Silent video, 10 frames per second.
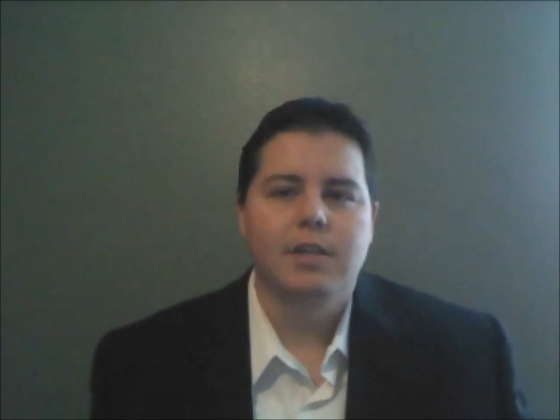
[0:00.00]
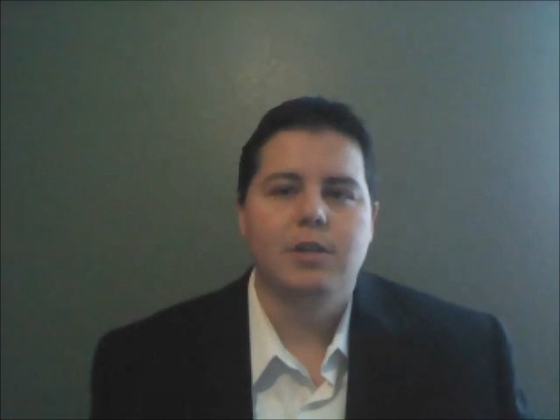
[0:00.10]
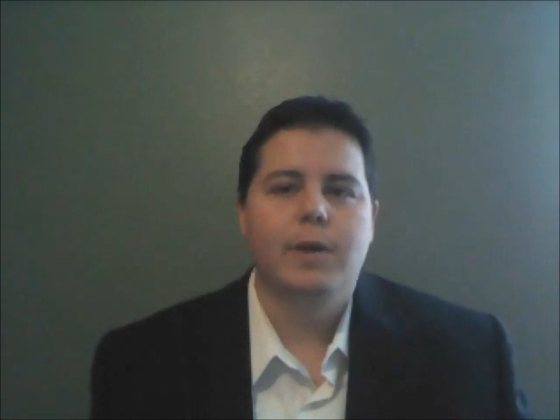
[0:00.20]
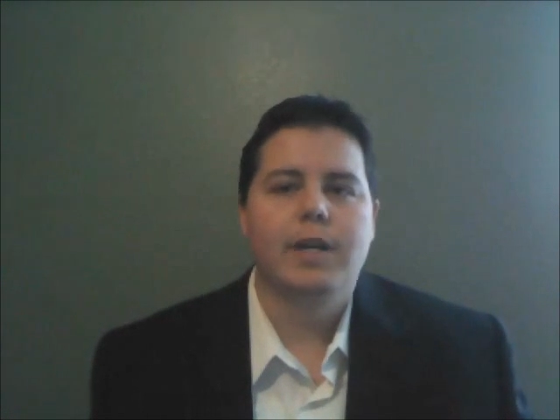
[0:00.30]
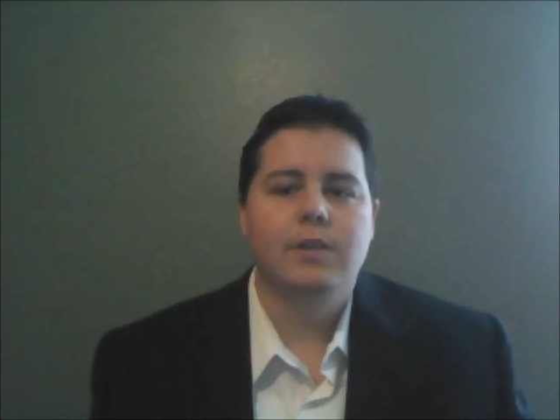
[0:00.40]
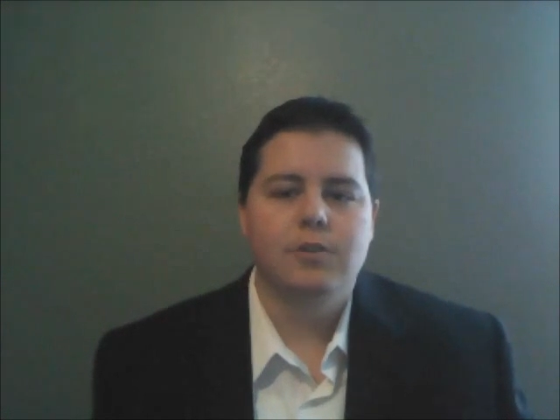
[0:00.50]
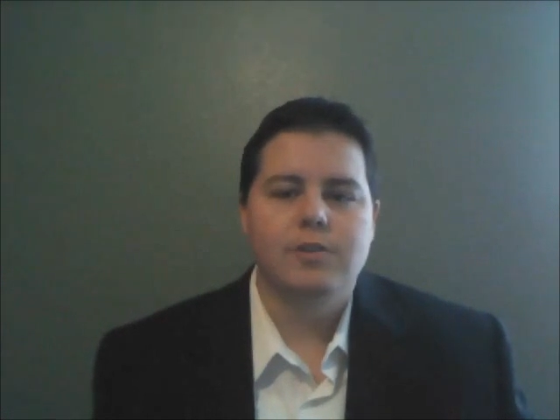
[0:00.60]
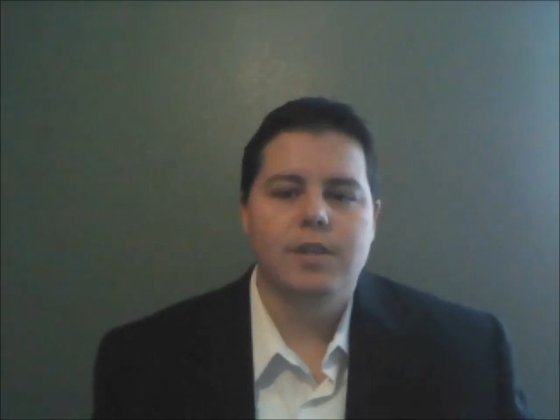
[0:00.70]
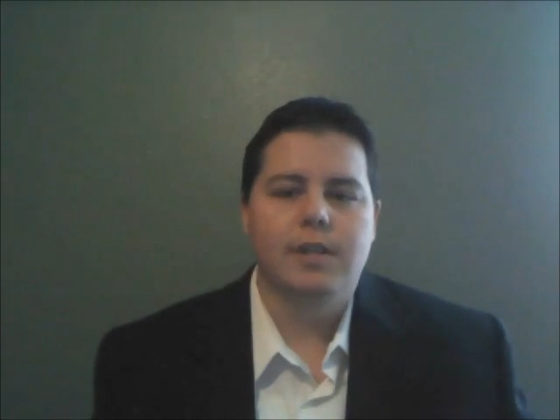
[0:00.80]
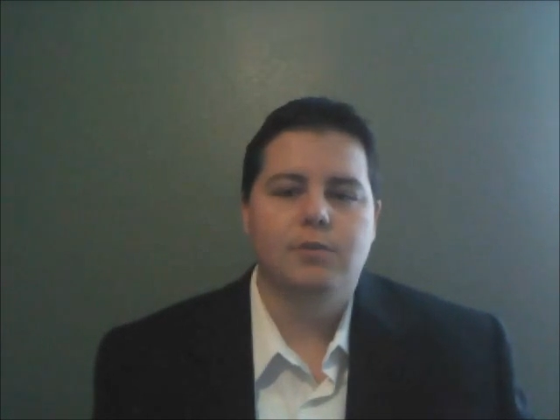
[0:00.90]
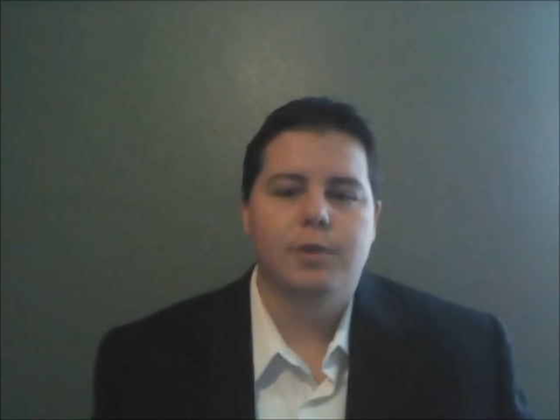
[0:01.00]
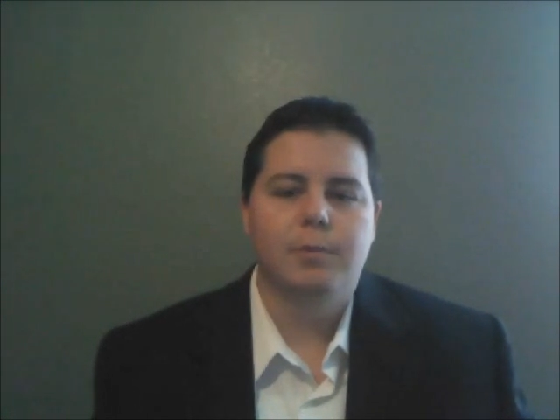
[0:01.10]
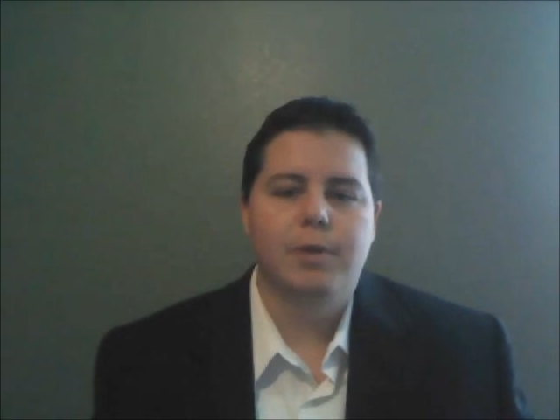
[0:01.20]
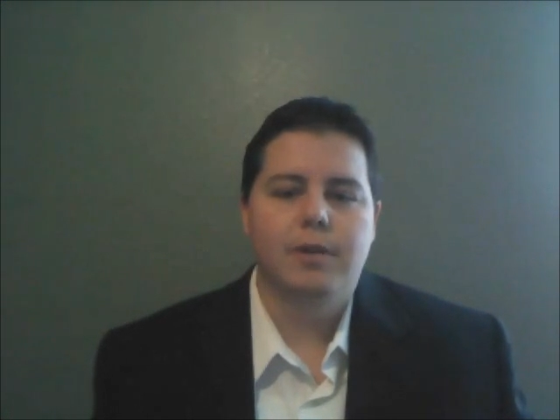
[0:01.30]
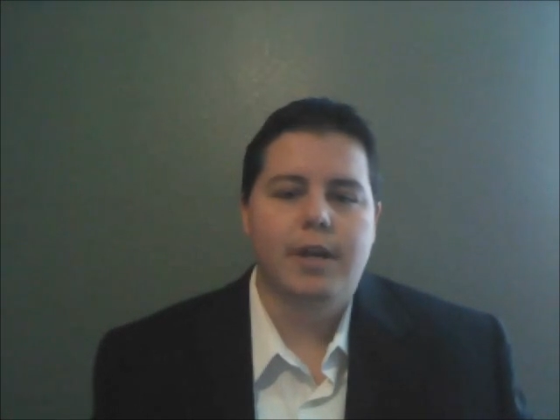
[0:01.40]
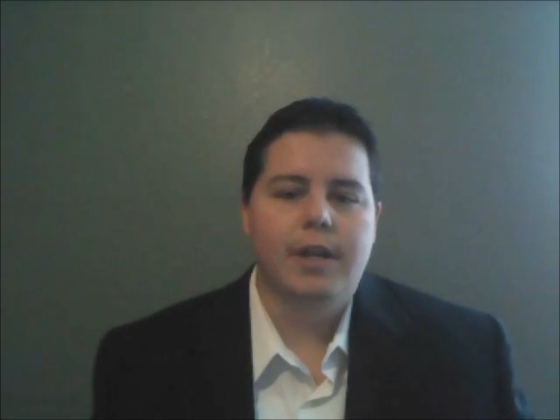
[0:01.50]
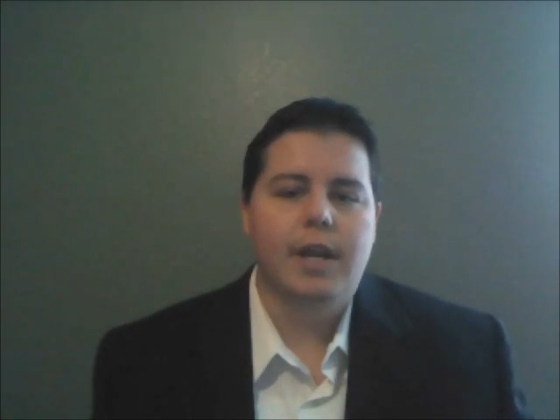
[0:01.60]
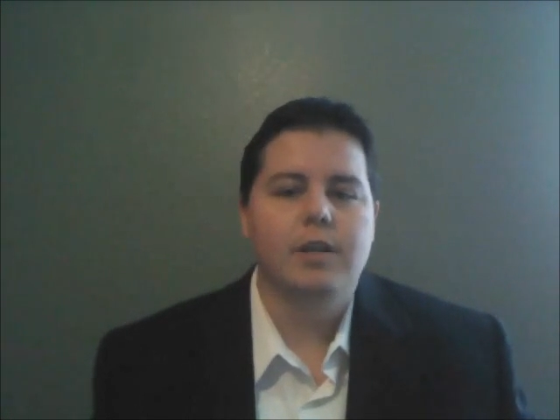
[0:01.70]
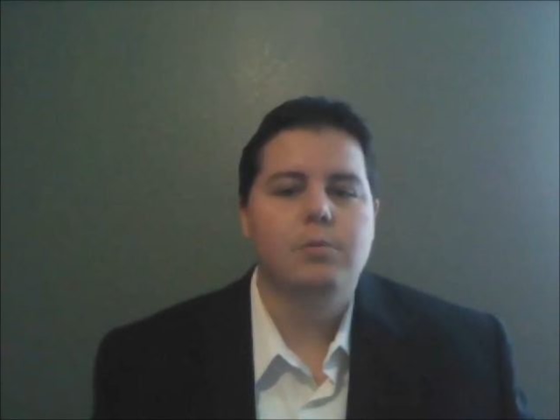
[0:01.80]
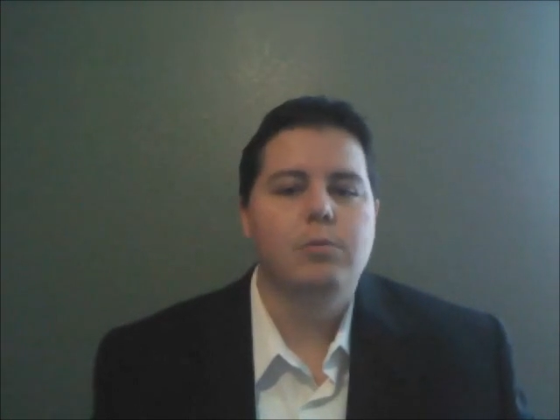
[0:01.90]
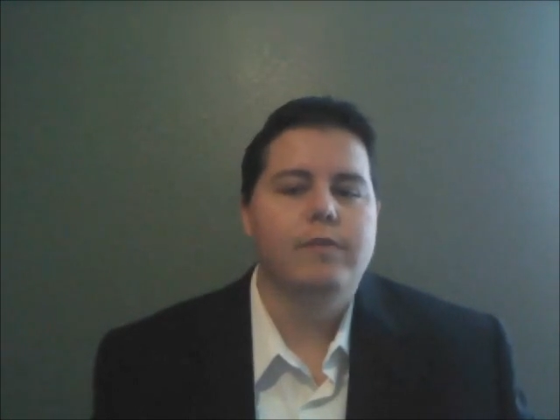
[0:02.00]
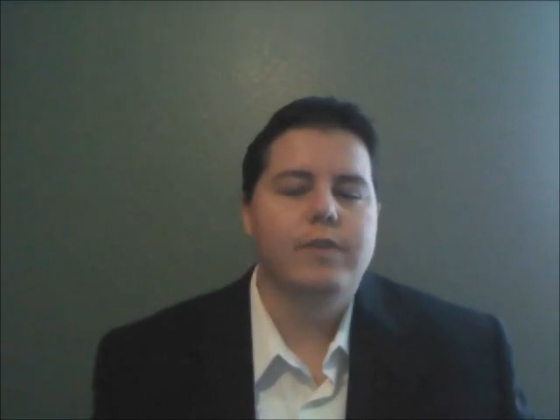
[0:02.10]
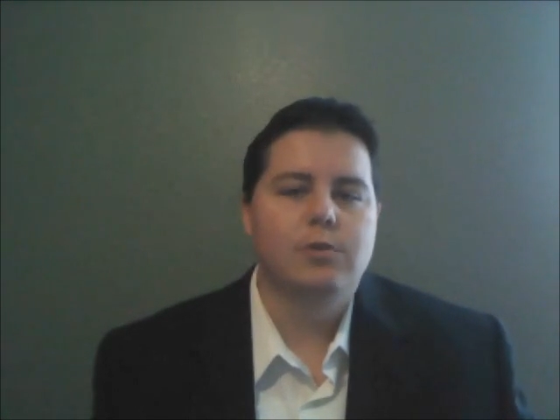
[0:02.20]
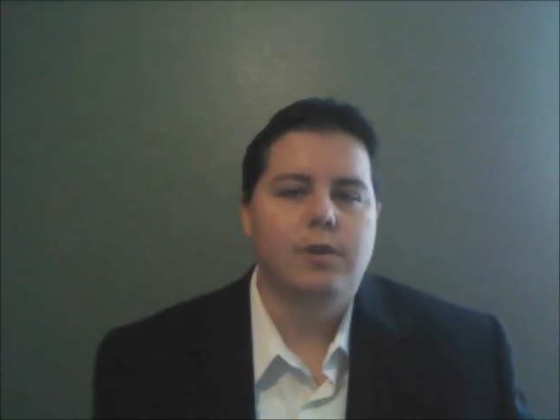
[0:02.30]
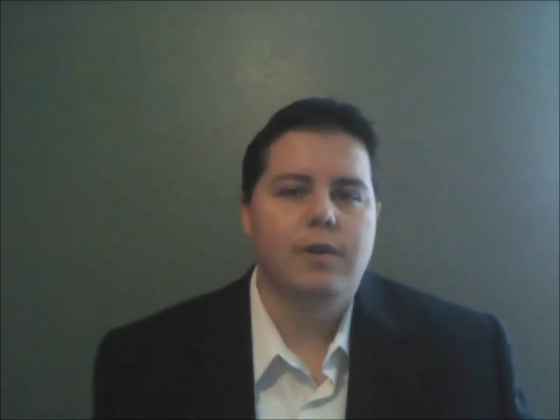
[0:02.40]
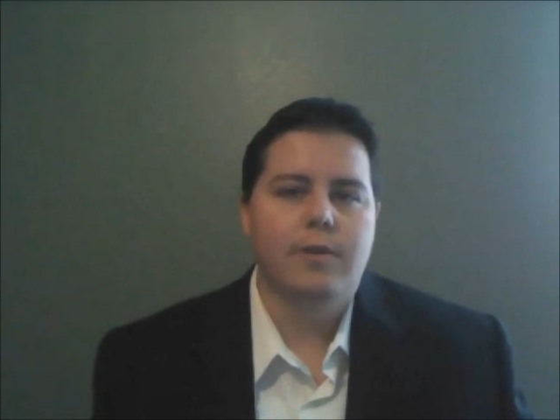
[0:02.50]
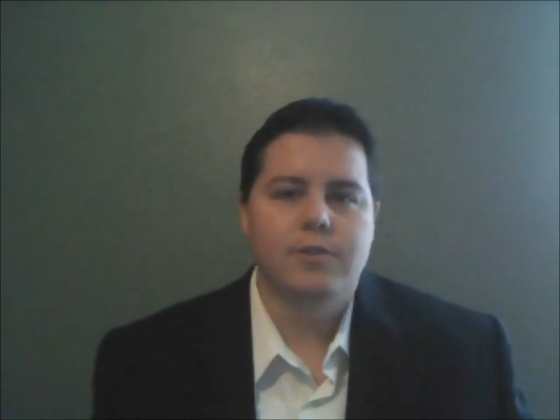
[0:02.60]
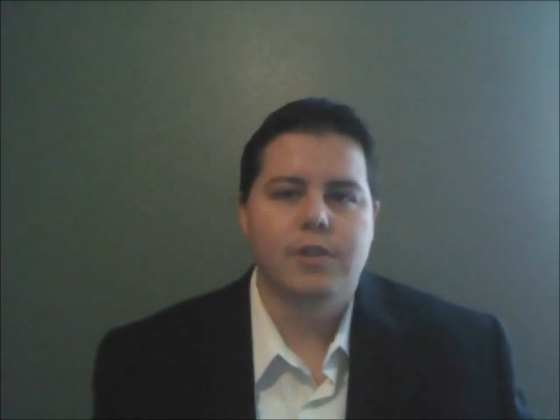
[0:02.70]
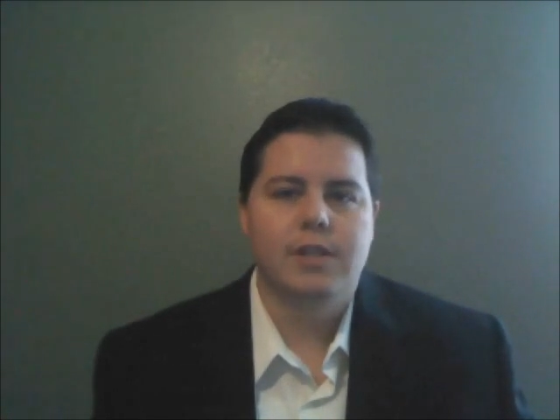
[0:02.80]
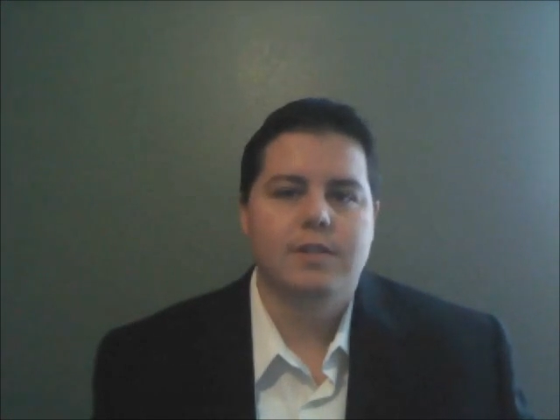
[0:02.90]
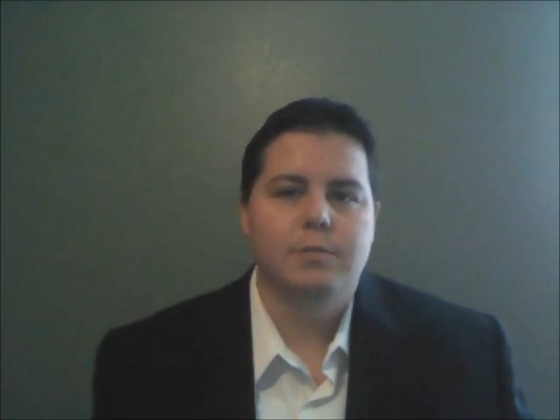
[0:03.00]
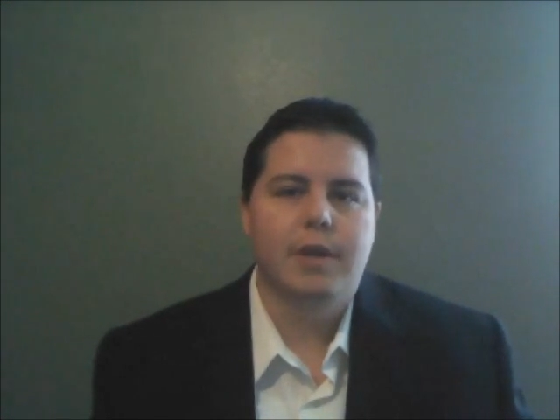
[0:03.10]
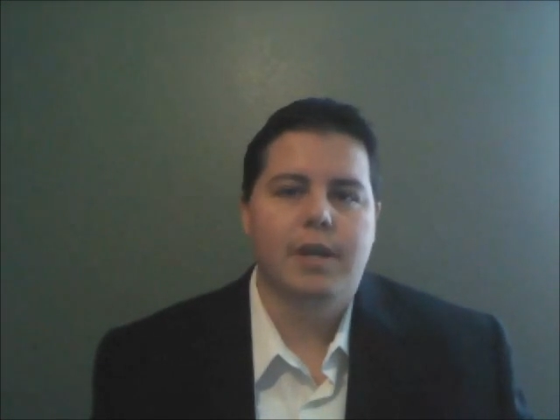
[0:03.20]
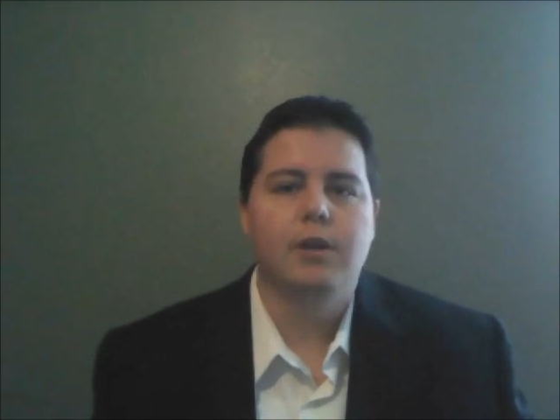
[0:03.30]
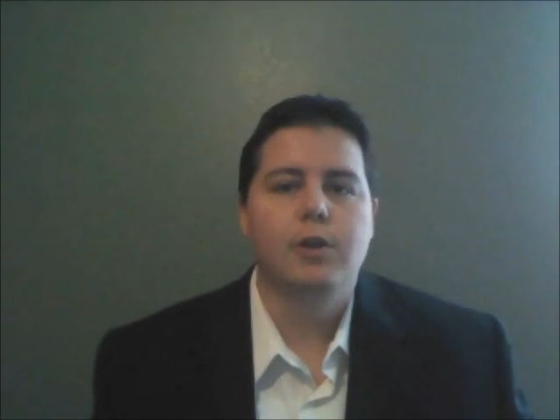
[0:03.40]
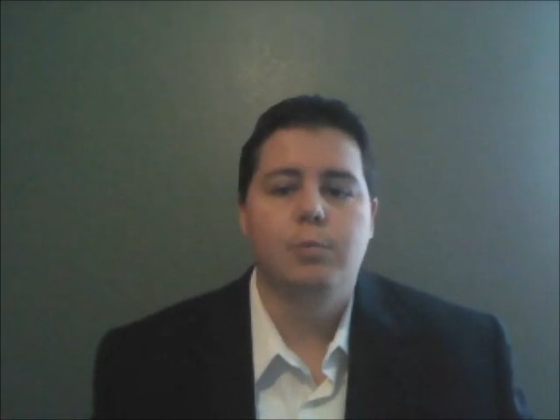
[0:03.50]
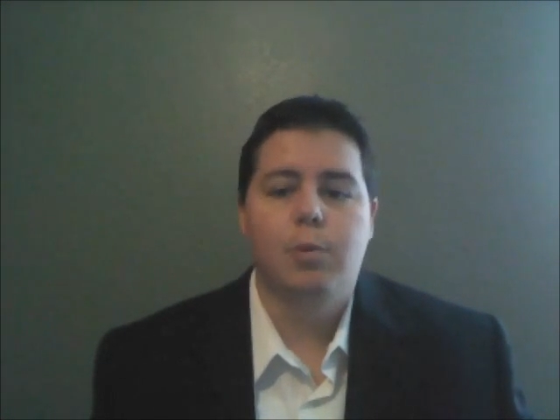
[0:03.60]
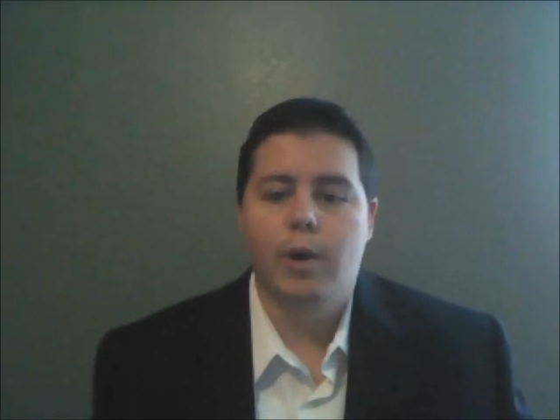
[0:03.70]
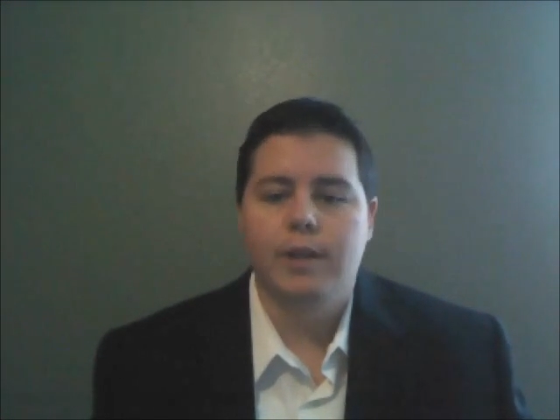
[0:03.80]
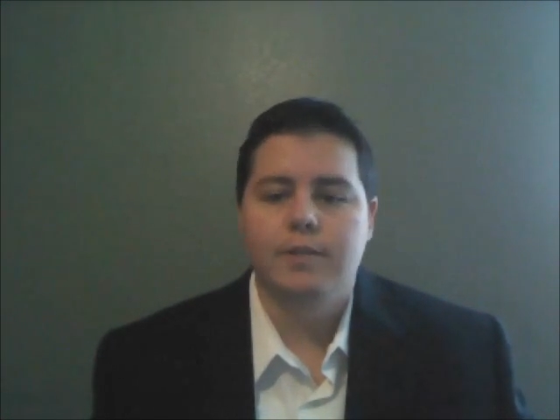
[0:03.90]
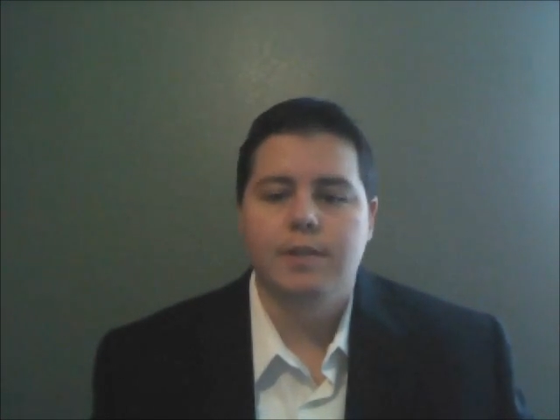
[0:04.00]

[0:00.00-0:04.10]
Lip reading: you end your sentence with a period and you move into another sentence to make a new point.